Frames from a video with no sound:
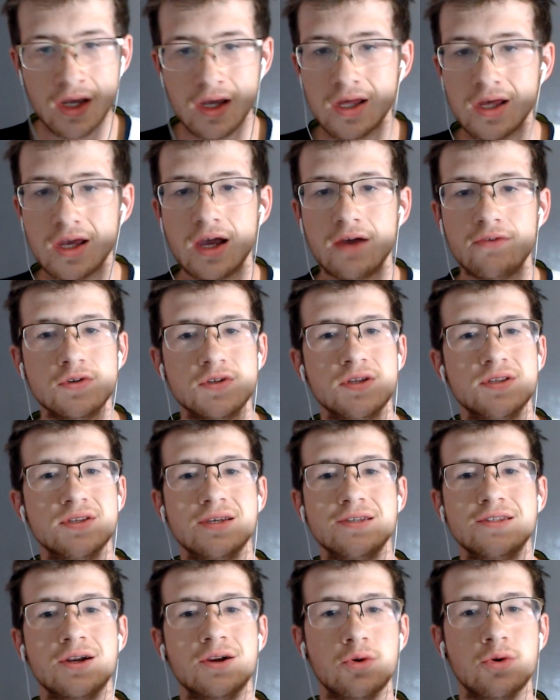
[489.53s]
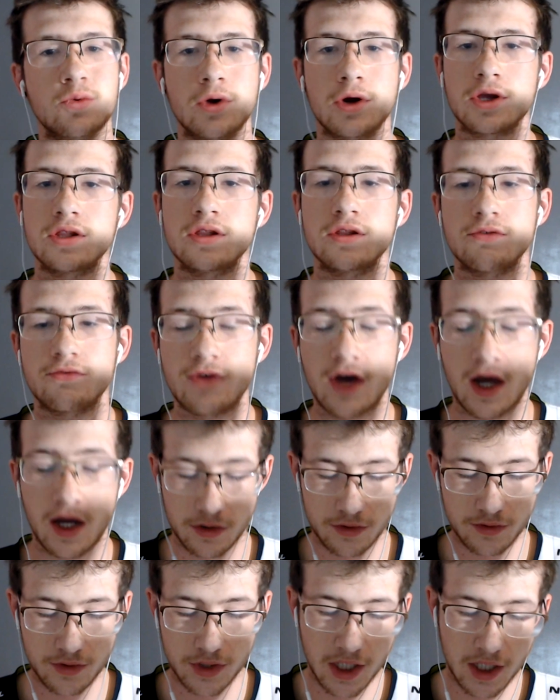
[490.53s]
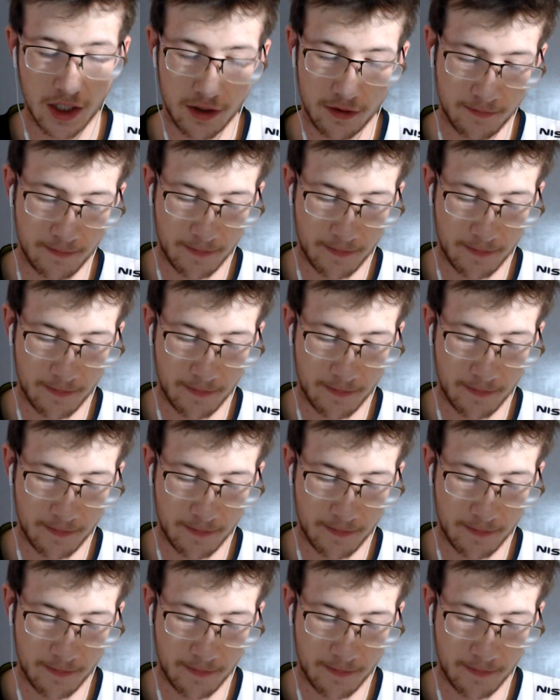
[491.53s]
ever since I started working in the factory, I